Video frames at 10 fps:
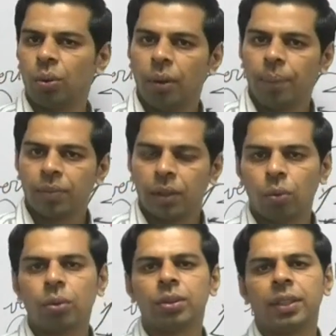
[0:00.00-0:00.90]
you could
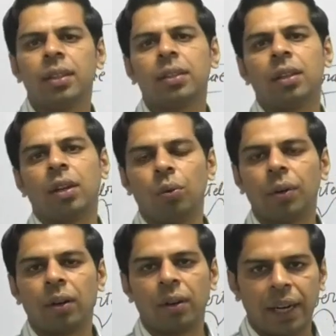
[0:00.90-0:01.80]
say, the rover or
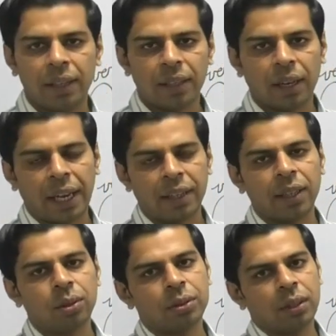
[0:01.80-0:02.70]
lander are likely to uh,